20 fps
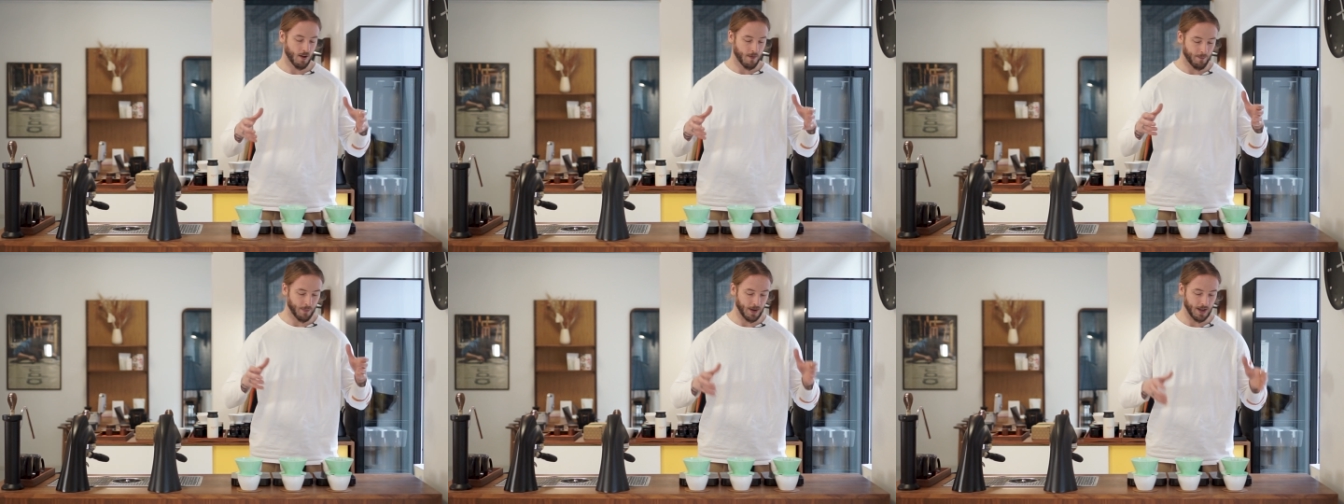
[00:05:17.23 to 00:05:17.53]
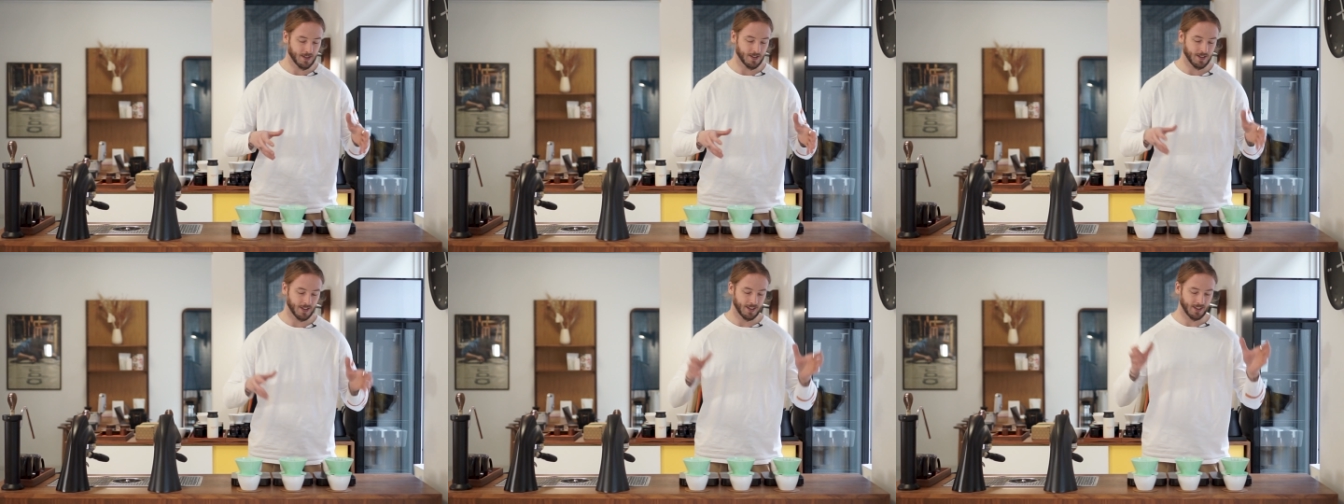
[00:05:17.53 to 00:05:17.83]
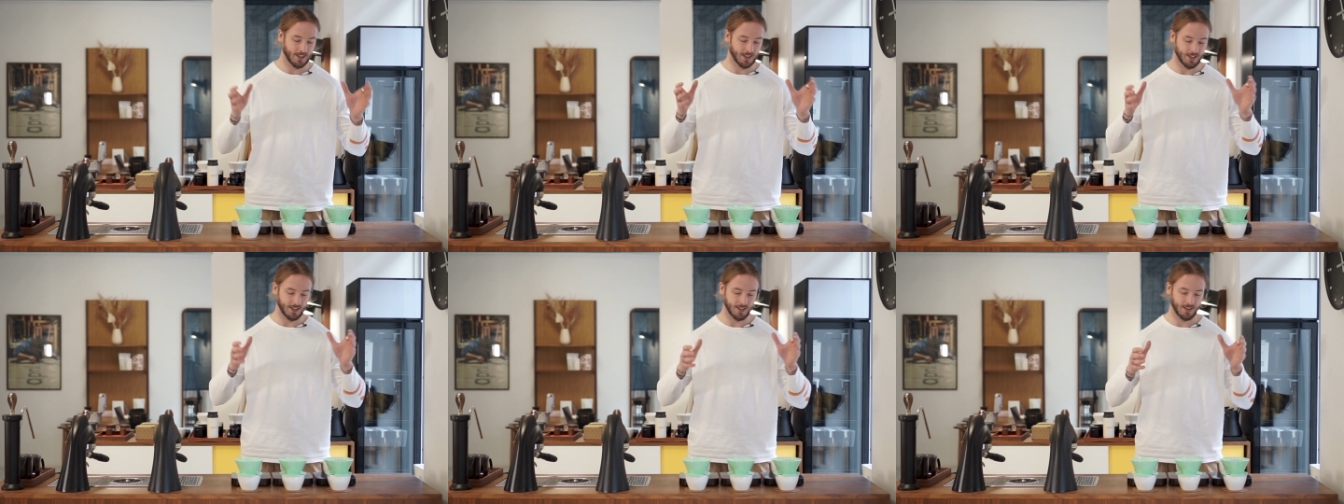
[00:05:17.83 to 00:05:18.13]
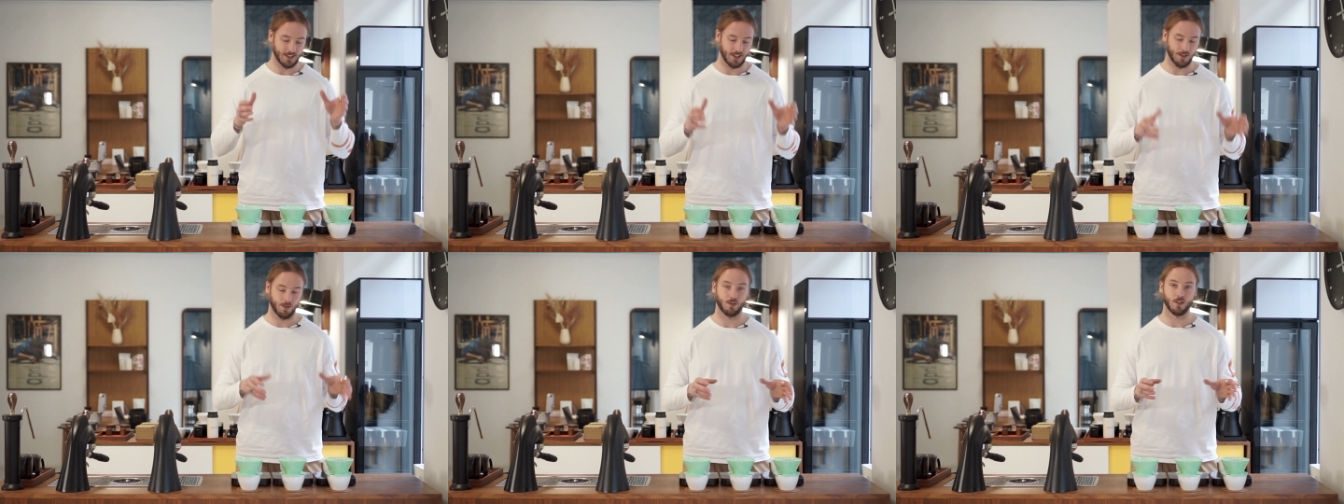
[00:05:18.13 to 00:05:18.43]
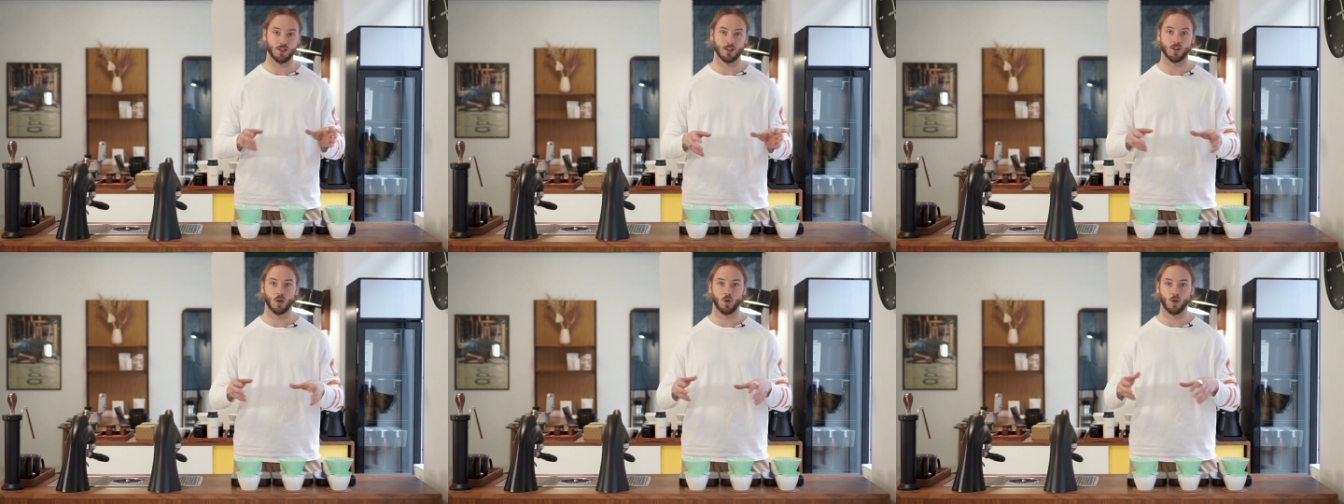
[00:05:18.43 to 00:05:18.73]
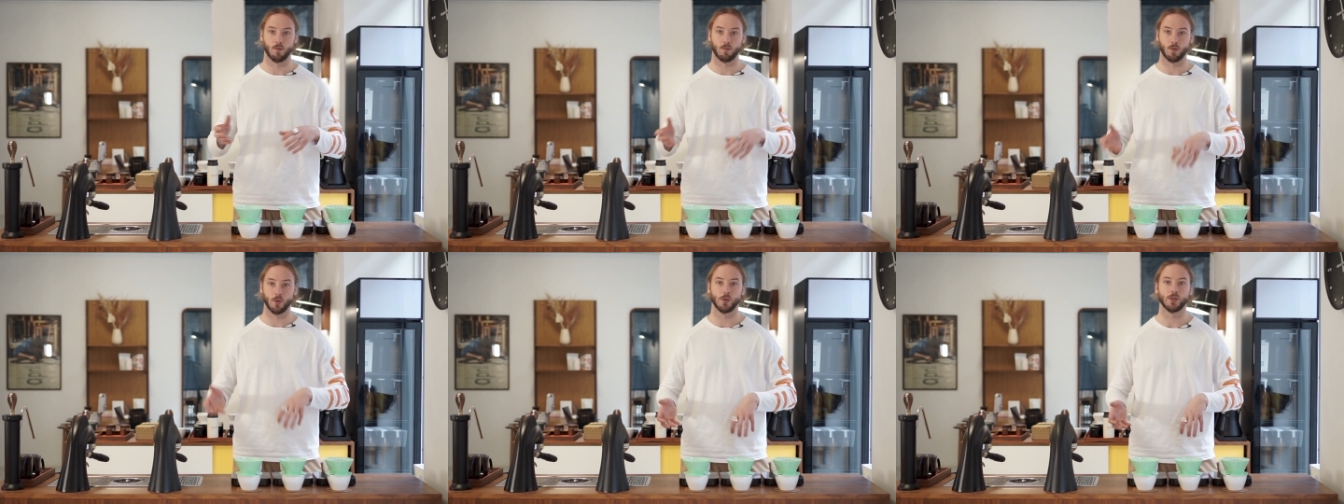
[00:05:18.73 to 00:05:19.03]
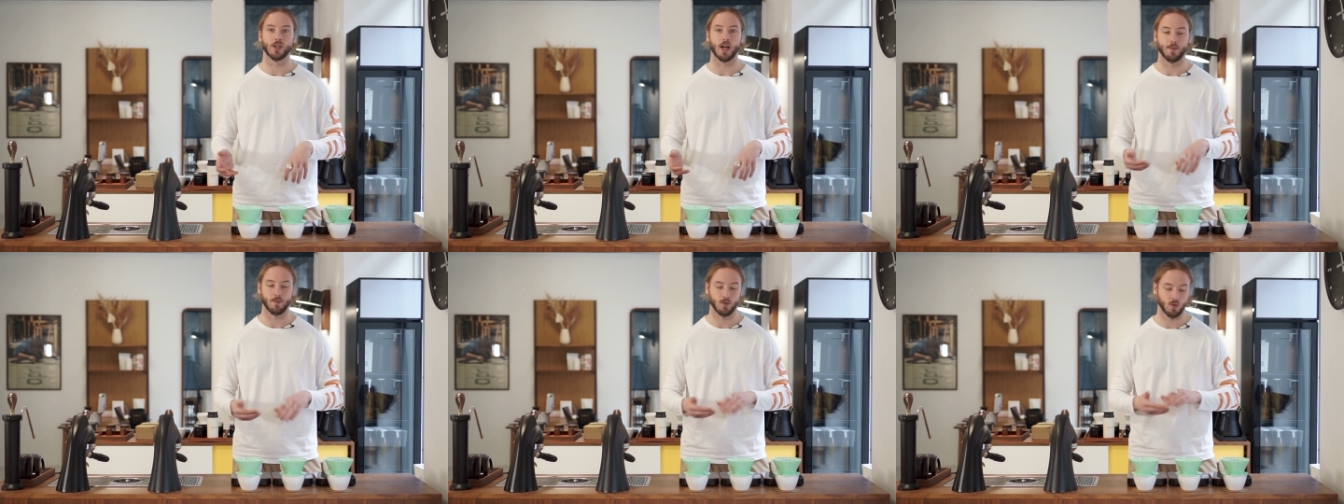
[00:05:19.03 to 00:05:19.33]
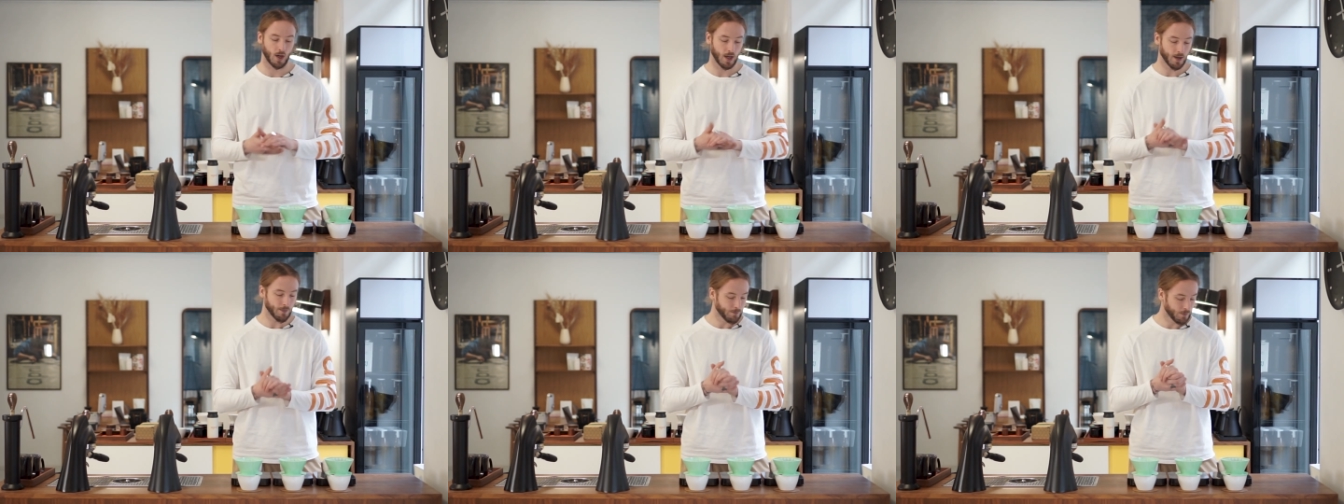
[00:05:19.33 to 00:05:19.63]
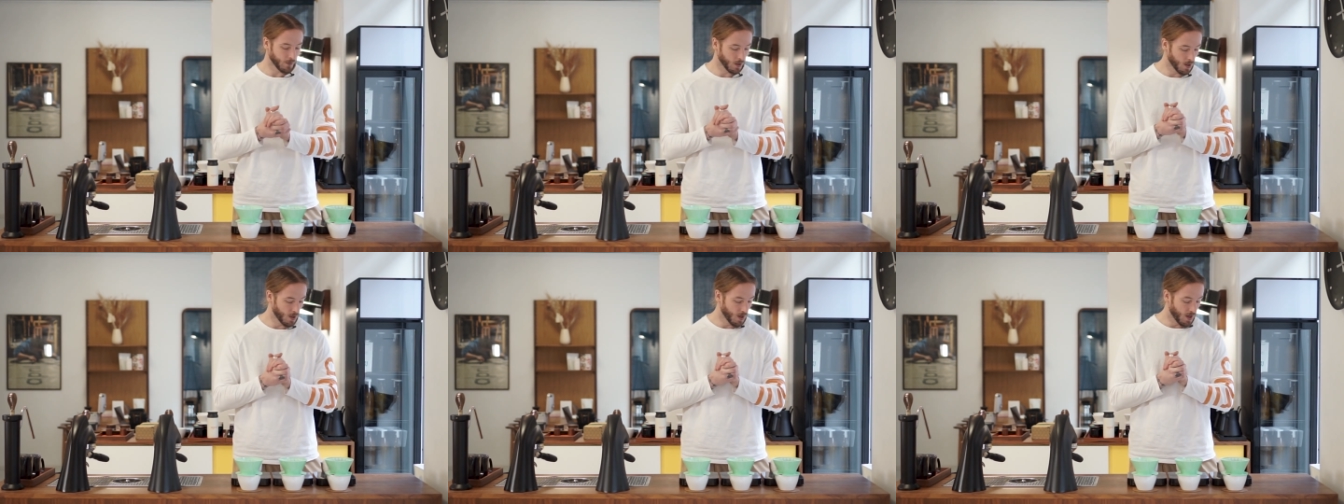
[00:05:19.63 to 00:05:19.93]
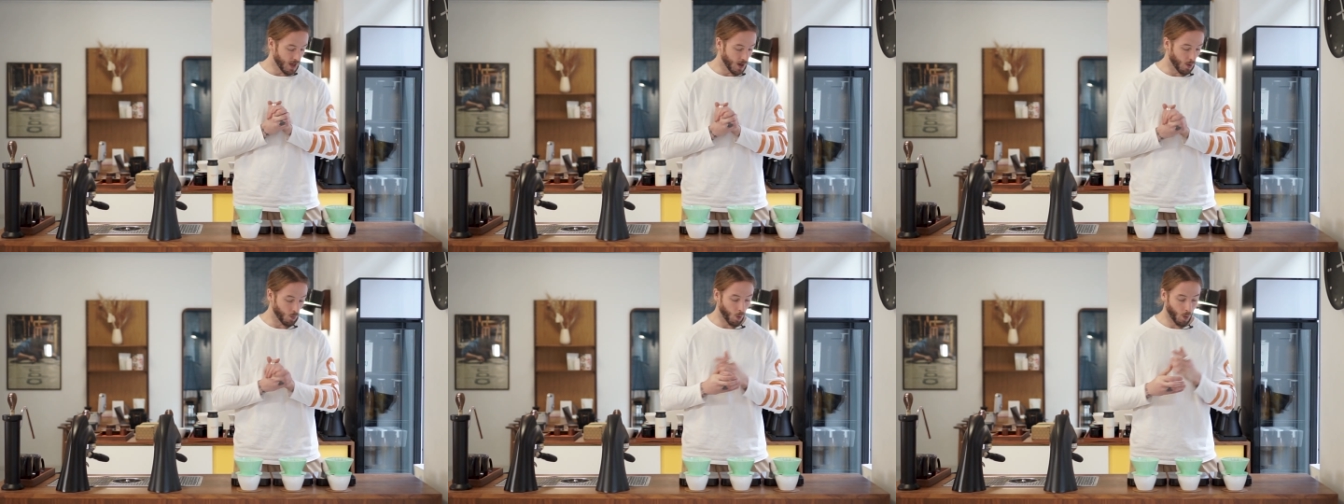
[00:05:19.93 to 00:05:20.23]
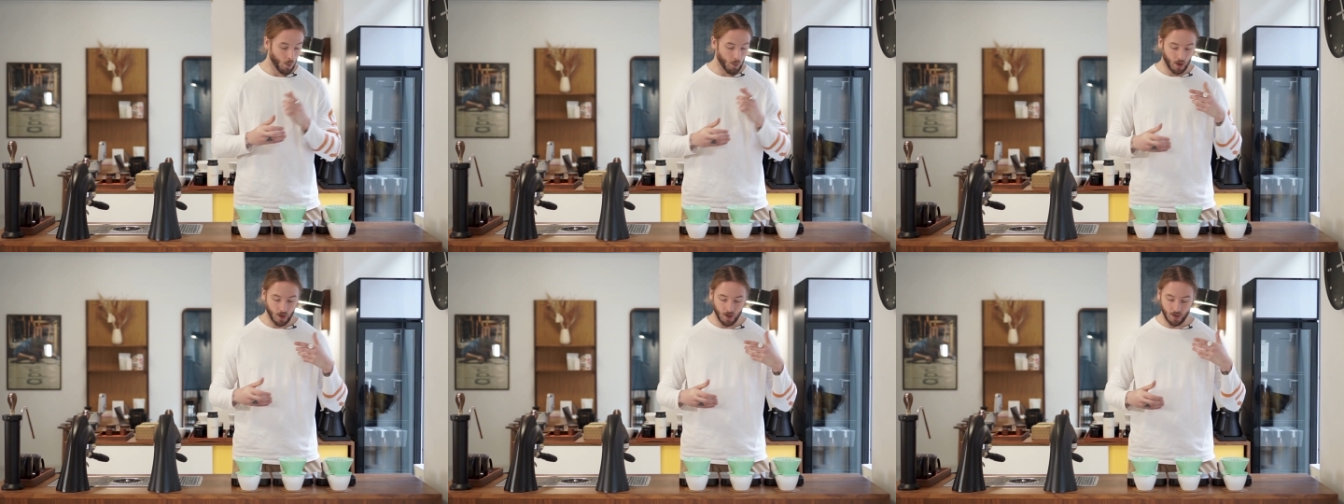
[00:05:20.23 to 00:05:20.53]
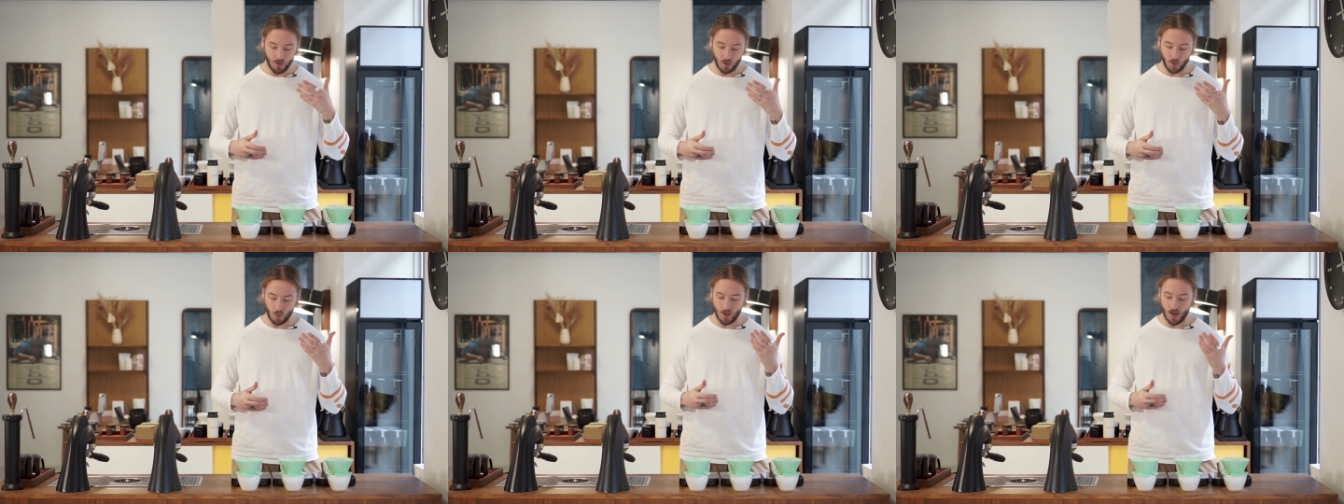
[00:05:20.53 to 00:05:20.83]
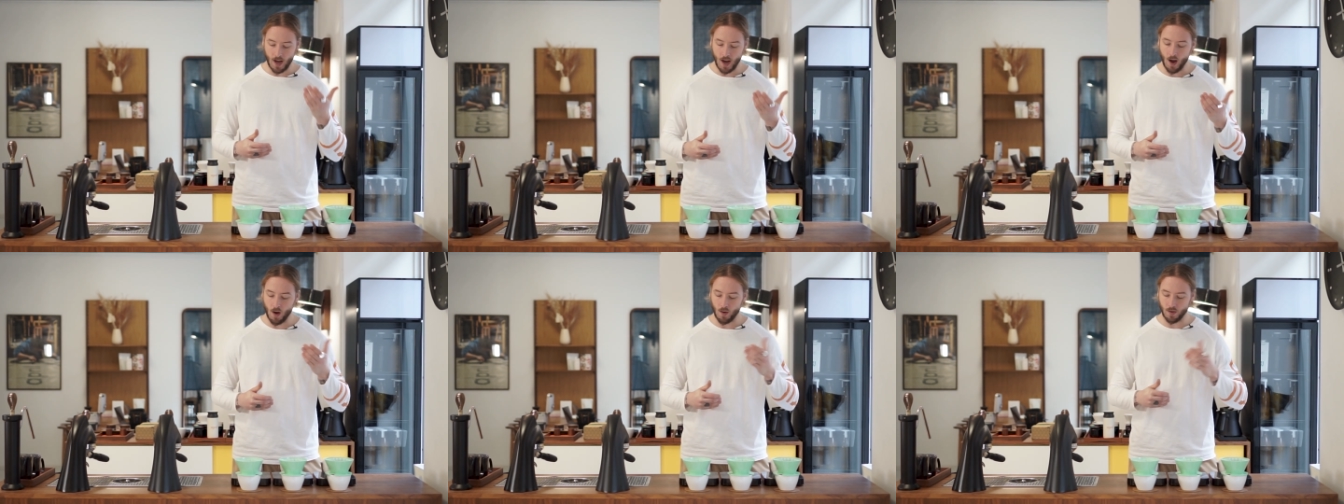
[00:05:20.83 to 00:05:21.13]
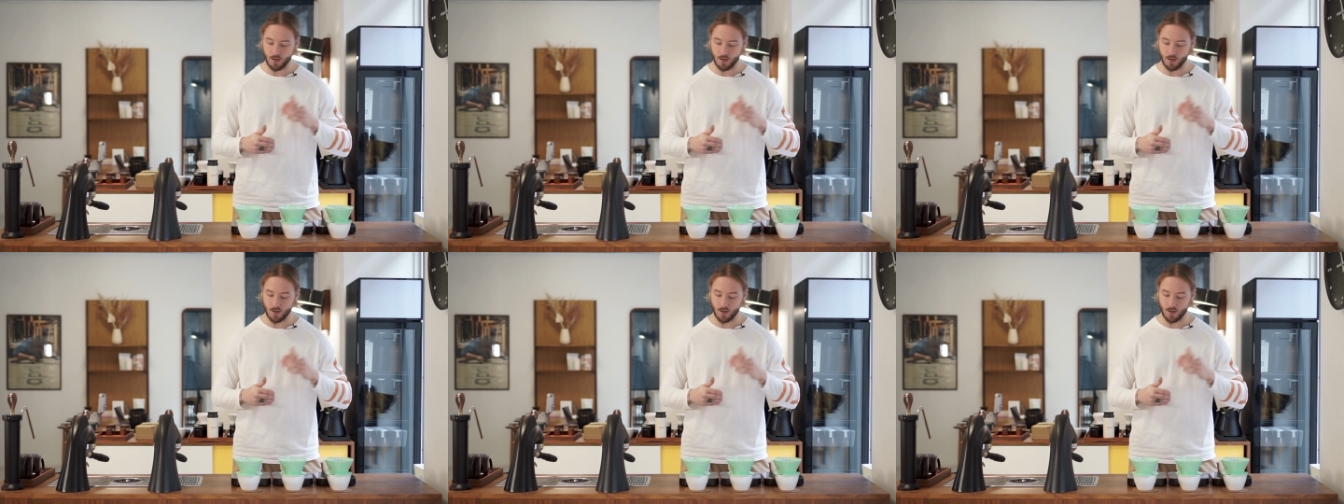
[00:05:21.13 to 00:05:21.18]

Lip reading: basically different total brew times, right? And what we're gonna do now